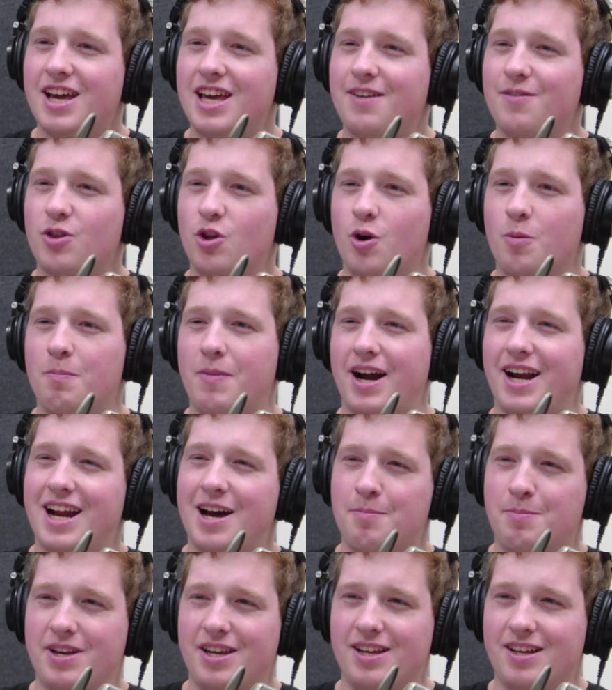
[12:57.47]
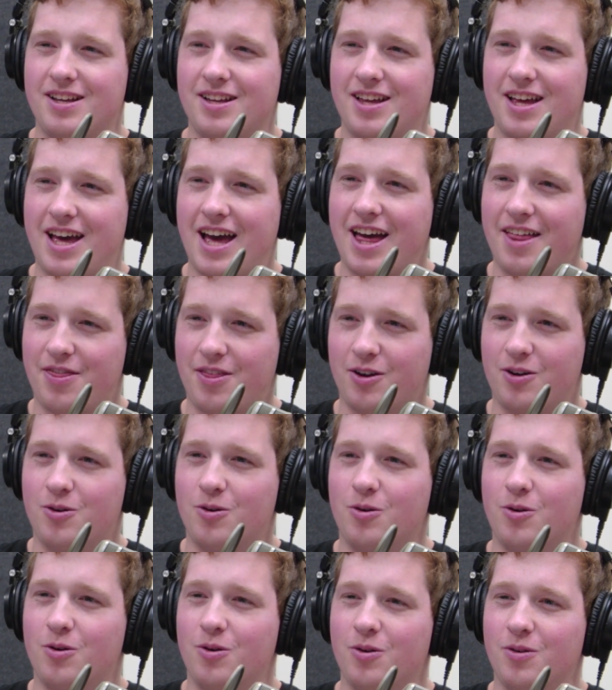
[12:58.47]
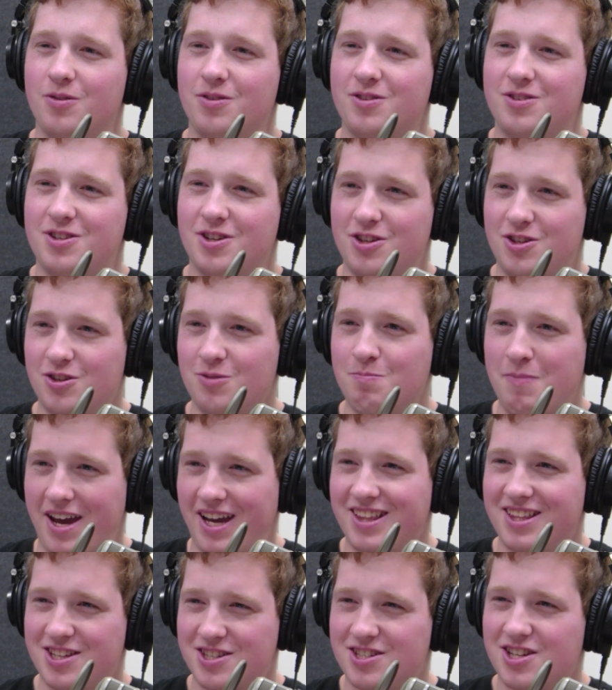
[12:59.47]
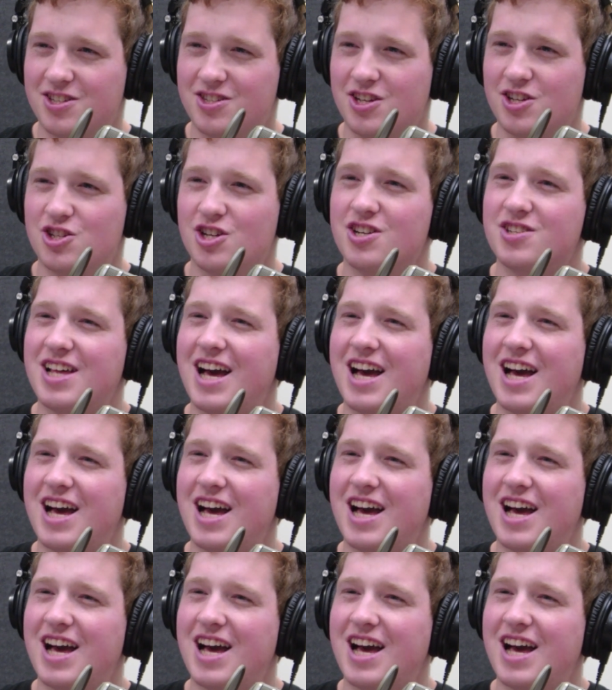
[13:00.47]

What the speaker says: even though it might not be ethical to make this decision.